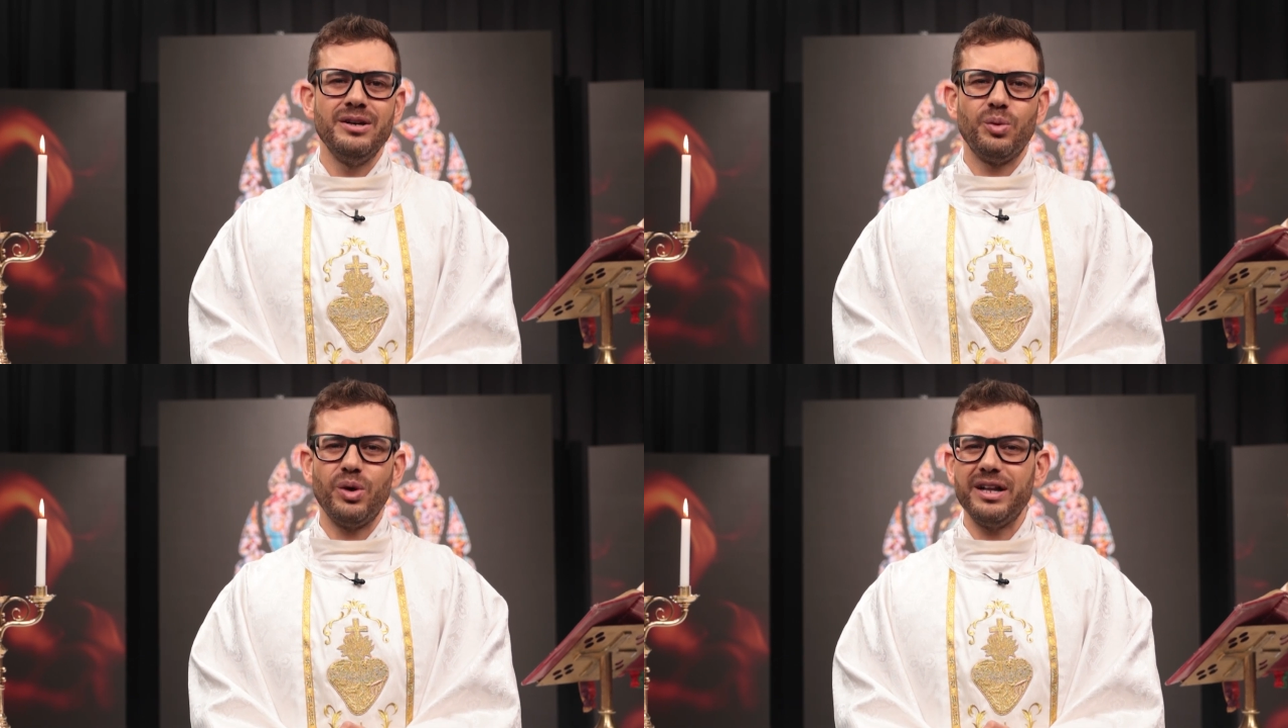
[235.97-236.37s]

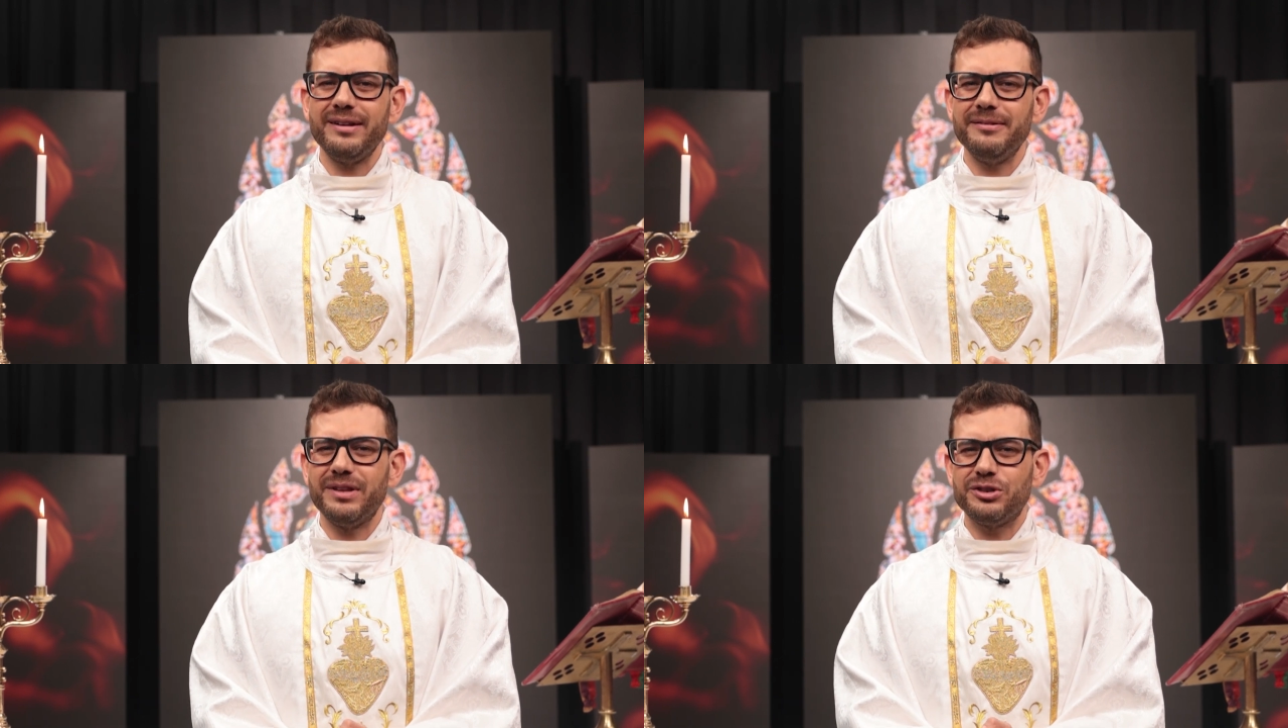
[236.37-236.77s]

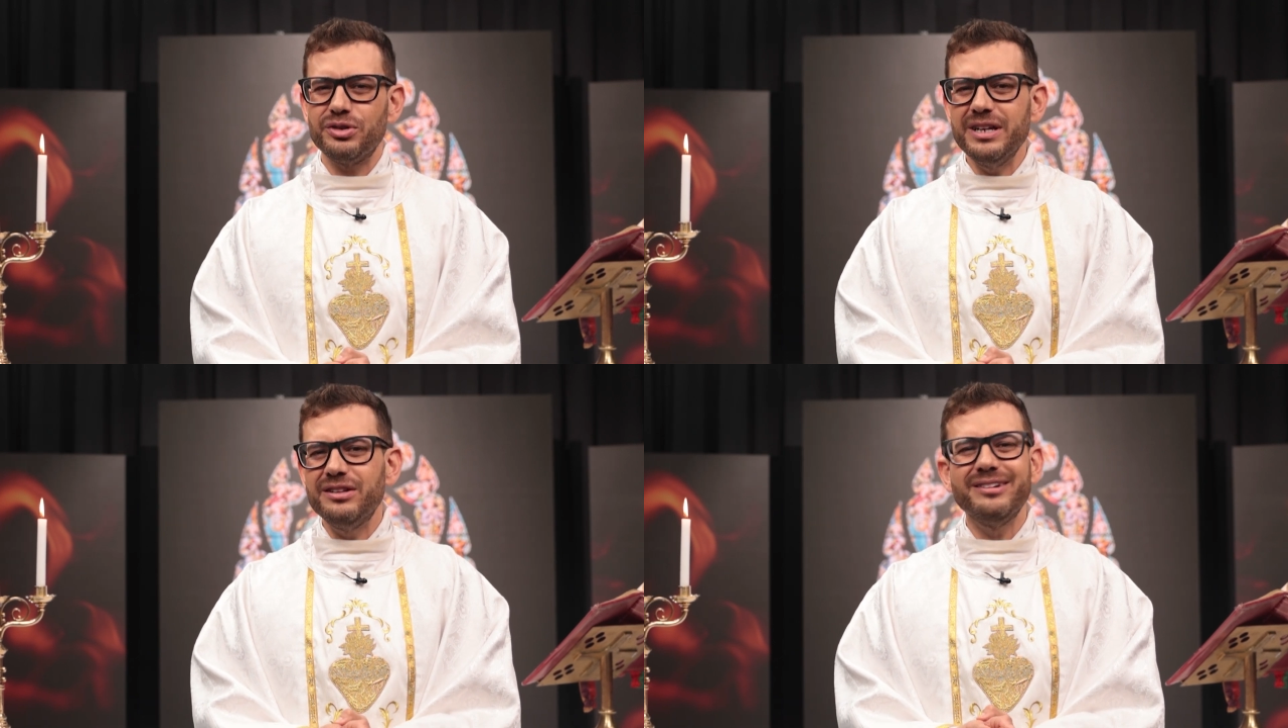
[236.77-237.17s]
Well, the
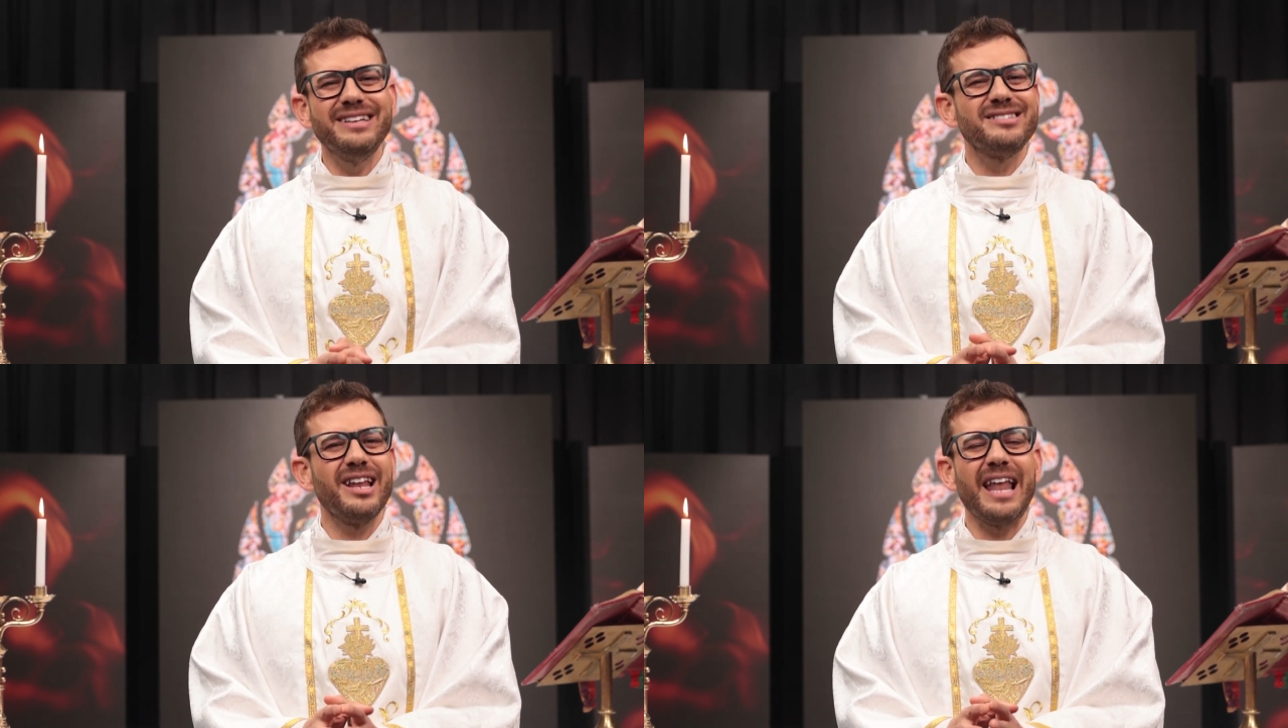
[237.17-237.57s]
Trinity
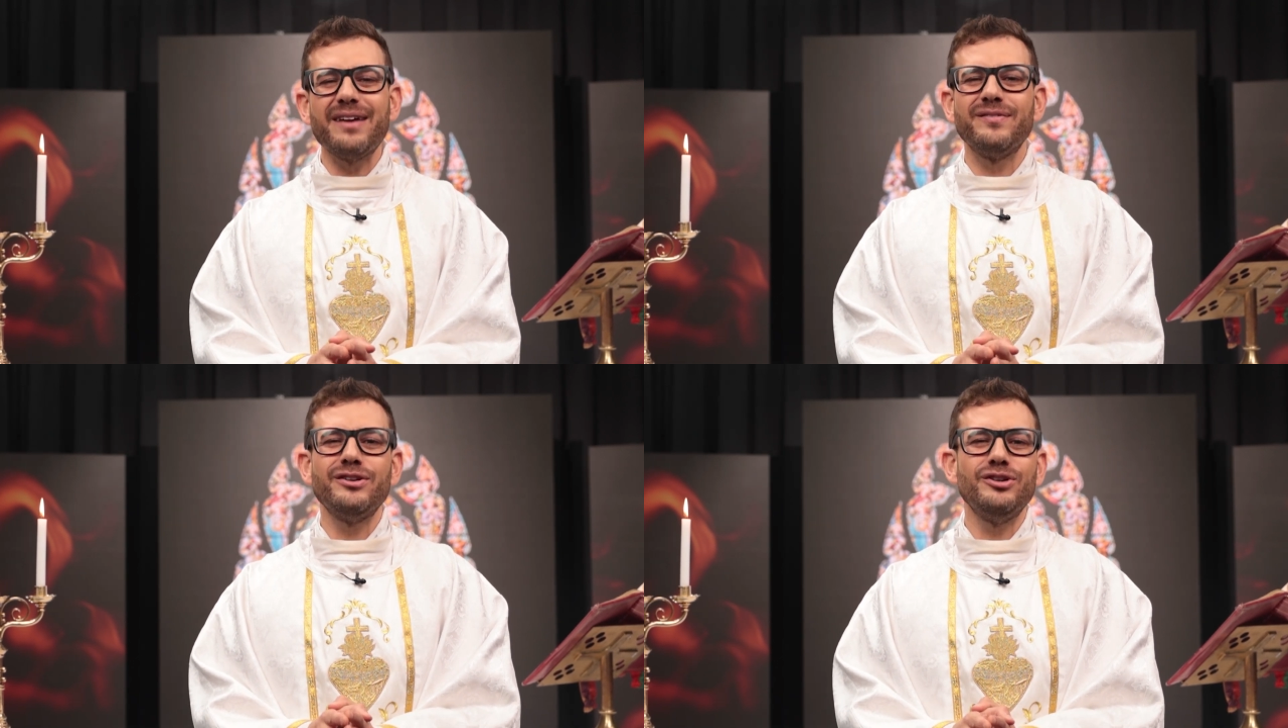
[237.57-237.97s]
is
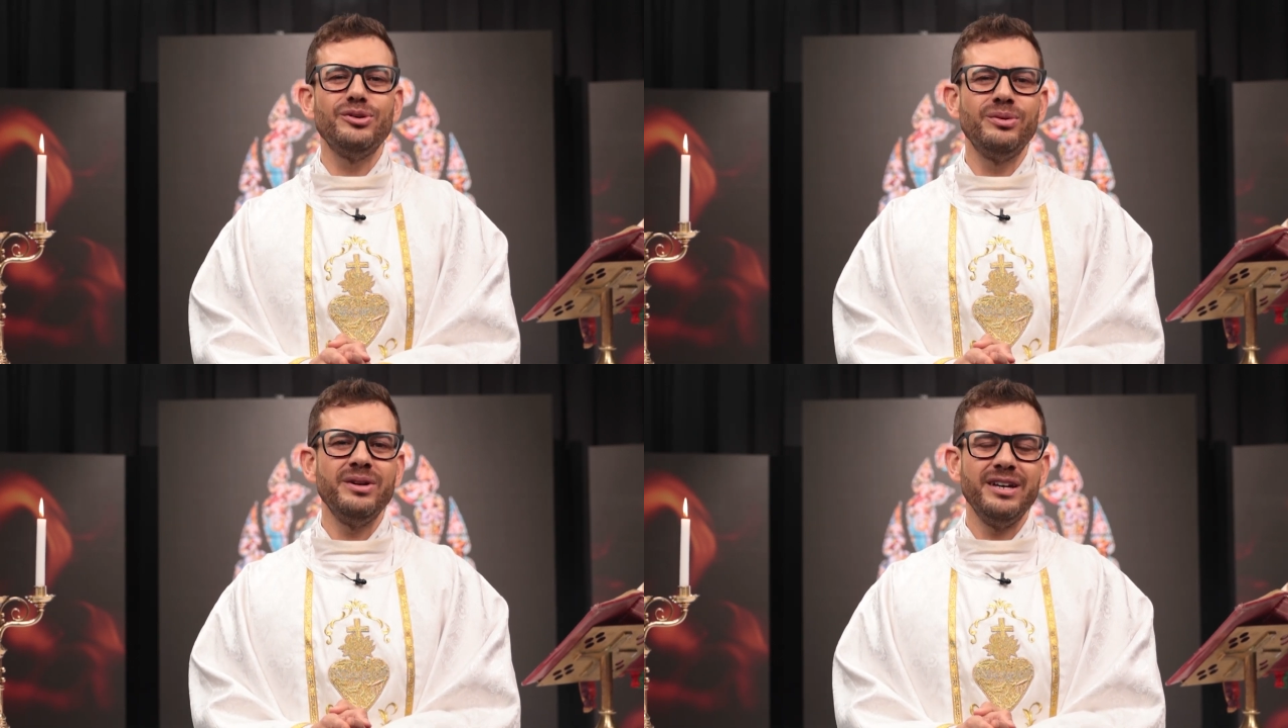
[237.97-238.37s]
alive in
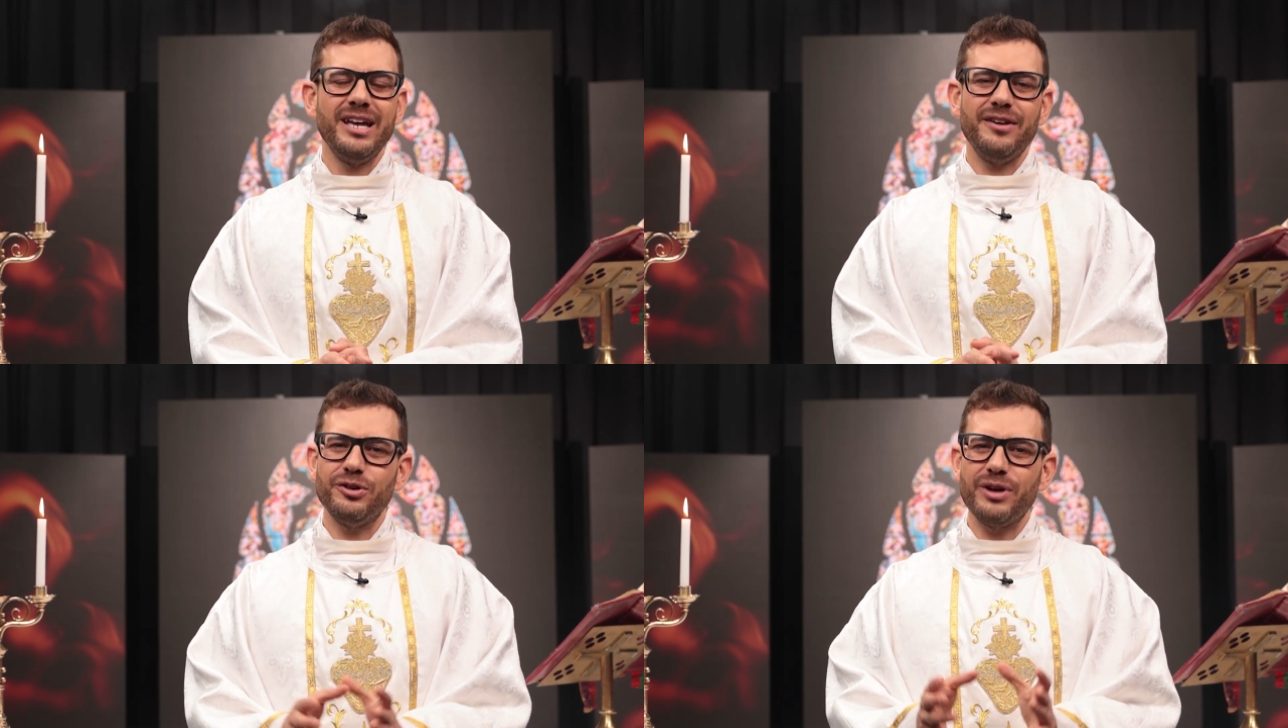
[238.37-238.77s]
you
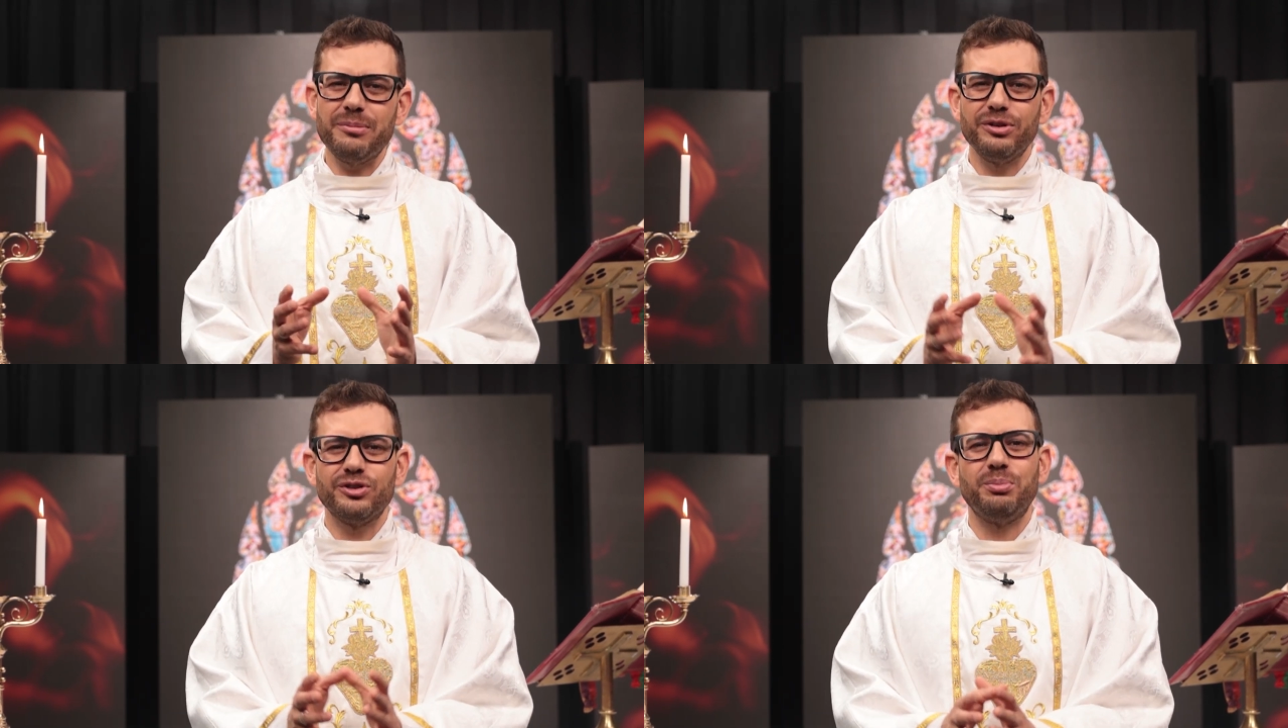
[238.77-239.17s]
if you're
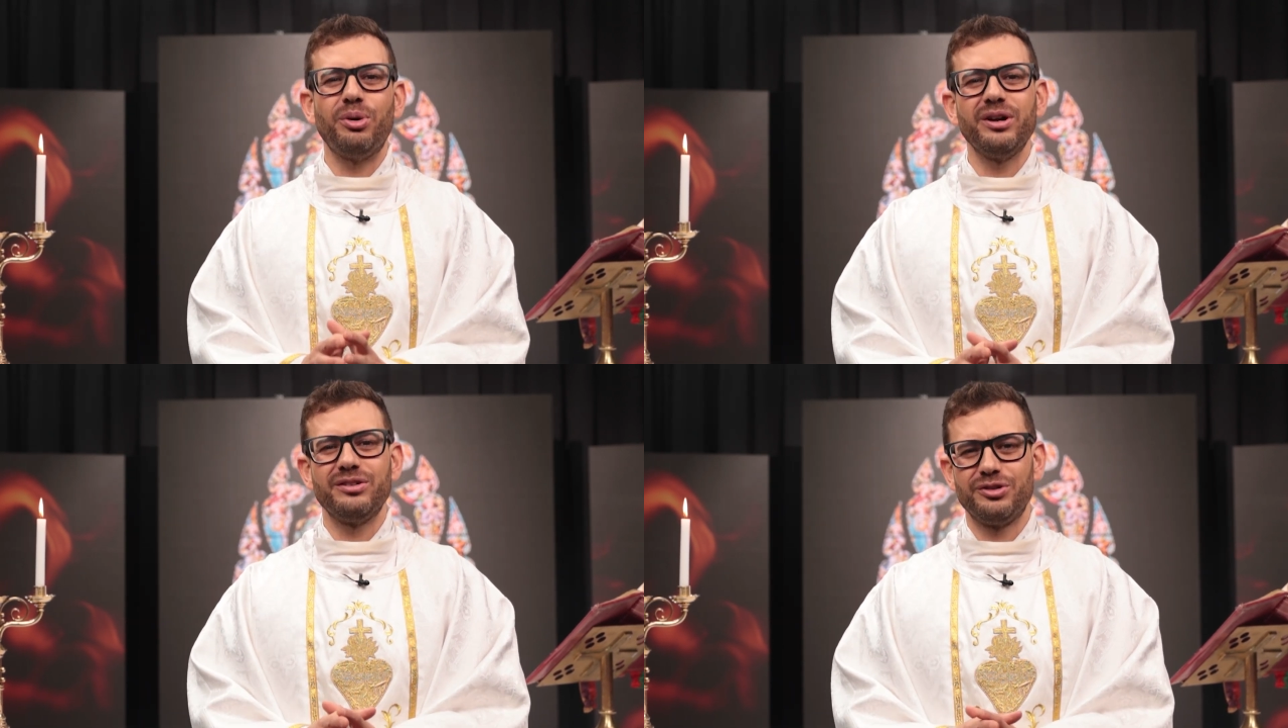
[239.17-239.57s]
able to
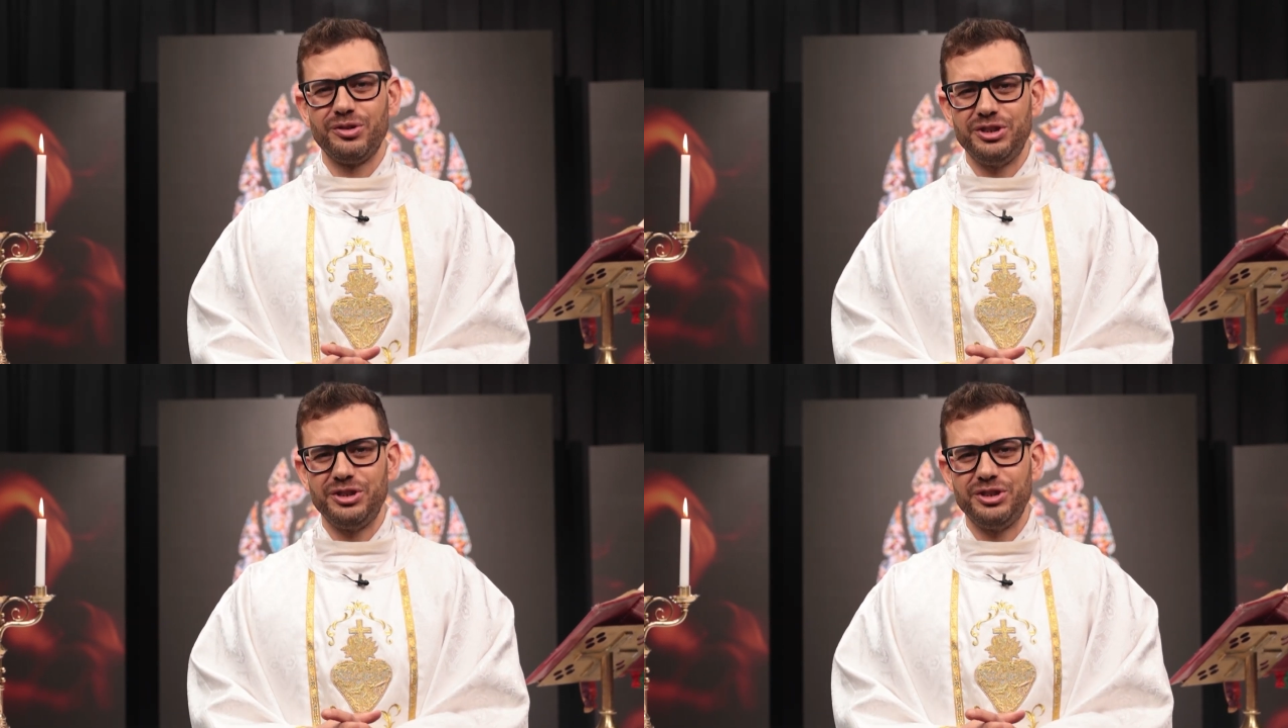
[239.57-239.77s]
point to